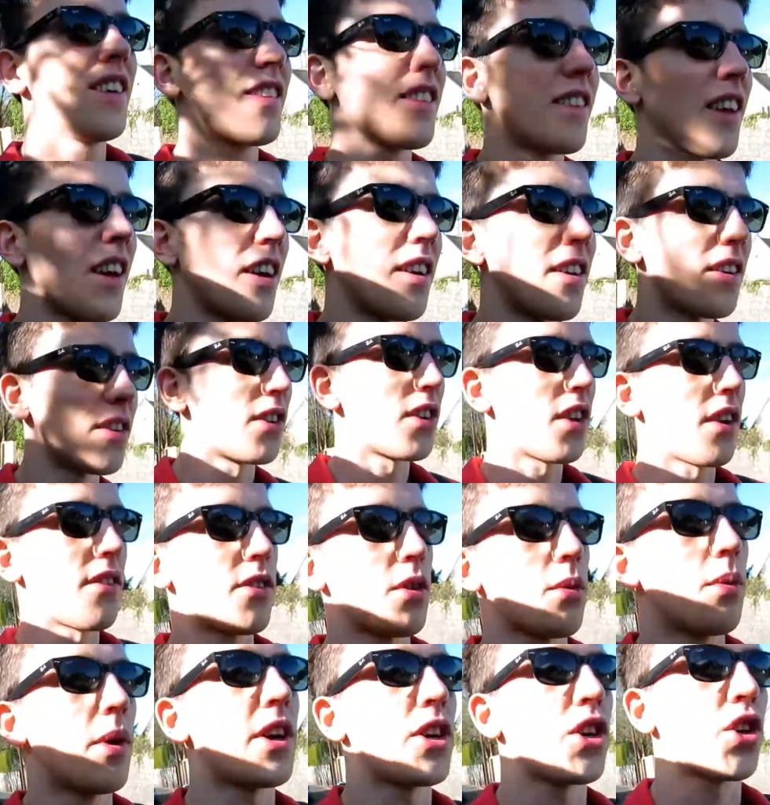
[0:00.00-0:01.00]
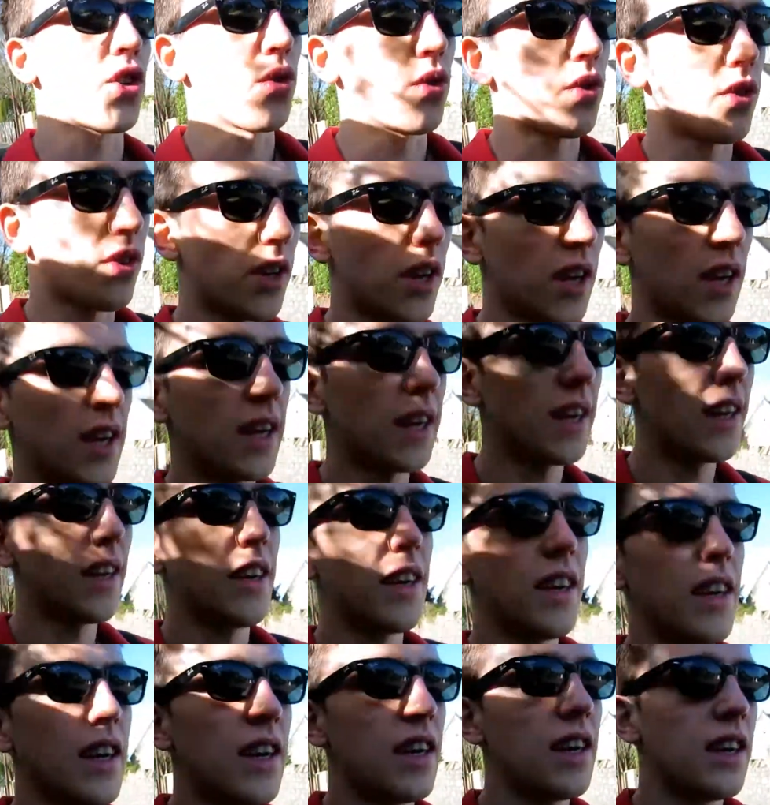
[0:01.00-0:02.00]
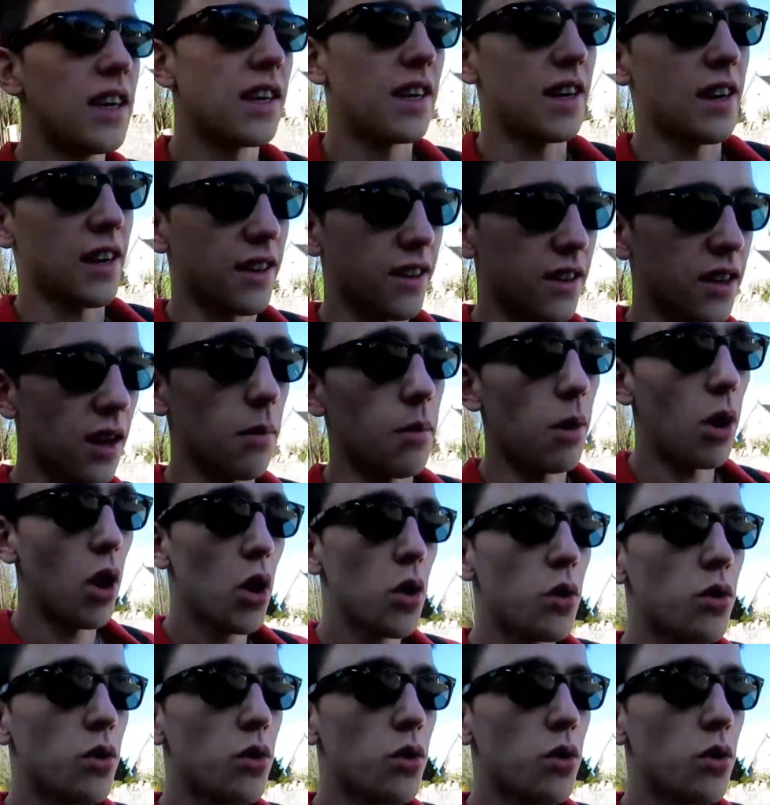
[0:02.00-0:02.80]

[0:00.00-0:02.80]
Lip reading: So we just have to wear shorts next time.